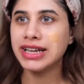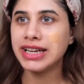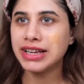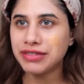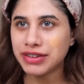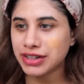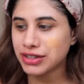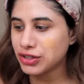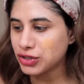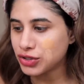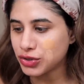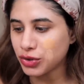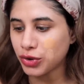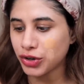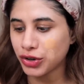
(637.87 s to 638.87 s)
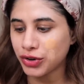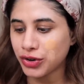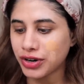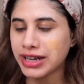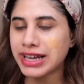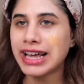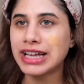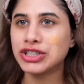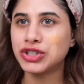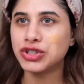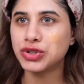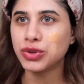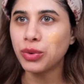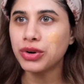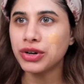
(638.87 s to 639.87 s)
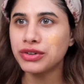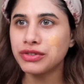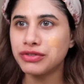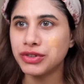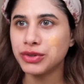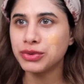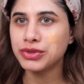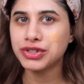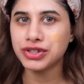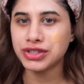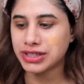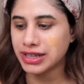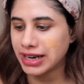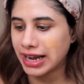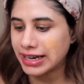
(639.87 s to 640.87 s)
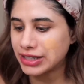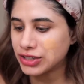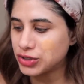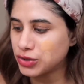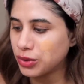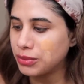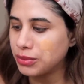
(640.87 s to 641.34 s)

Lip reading: Even in the store, you're gonna get so confused because the light is so